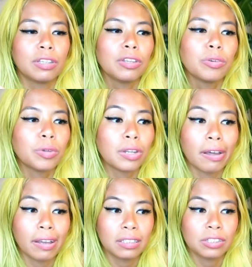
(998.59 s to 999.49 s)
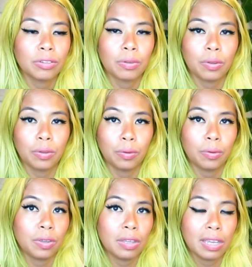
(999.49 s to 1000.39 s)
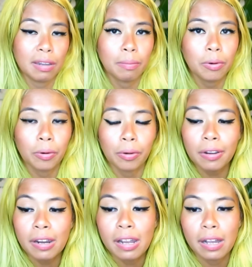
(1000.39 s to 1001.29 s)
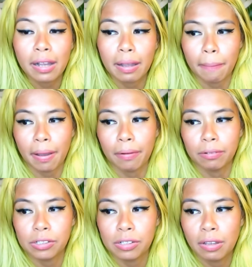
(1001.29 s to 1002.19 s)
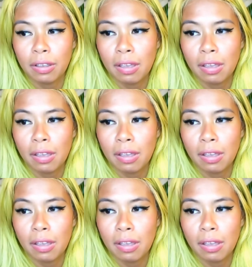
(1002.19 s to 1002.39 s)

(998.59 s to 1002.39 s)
you'd like to hear more about